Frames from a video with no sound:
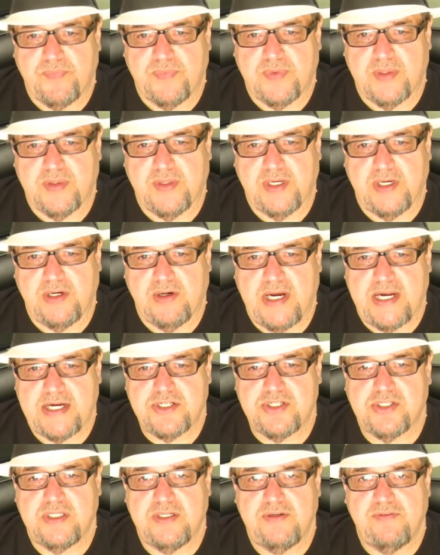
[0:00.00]
They're
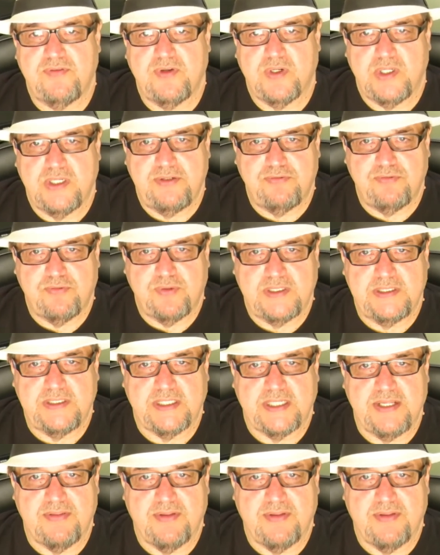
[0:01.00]
actually very friendly.